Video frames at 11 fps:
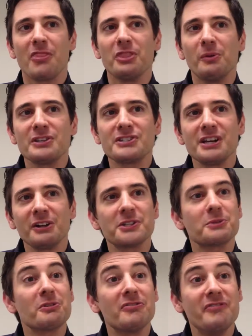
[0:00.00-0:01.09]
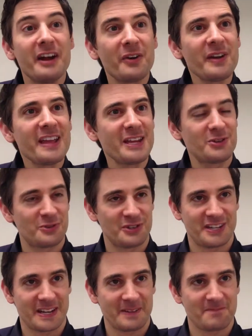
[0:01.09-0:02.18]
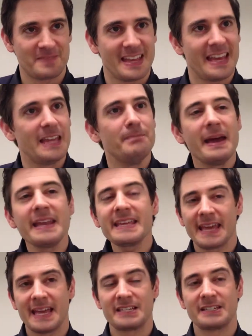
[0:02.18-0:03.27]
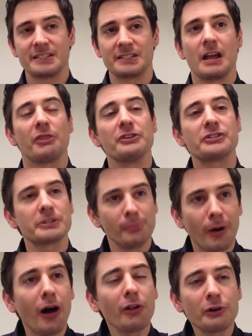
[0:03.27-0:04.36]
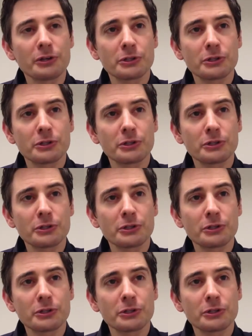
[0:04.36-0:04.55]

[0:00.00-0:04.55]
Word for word: The results were very interesting. In many cases, the smaller